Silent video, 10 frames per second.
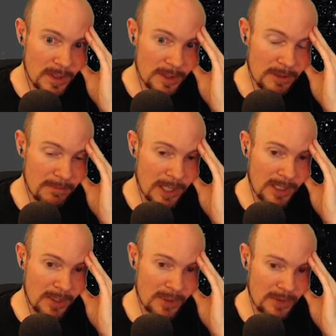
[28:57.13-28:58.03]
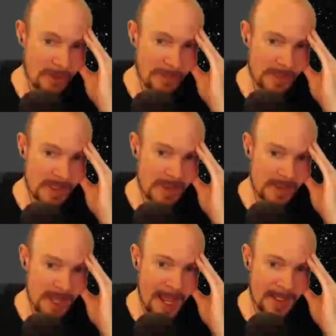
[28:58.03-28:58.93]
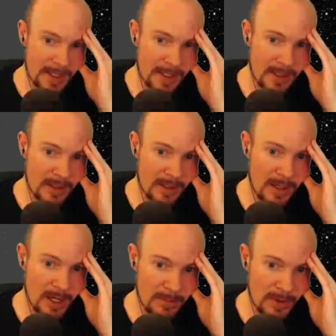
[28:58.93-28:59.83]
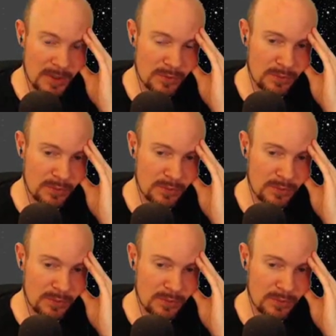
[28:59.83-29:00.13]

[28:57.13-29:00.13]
The mind control plus hacking combo is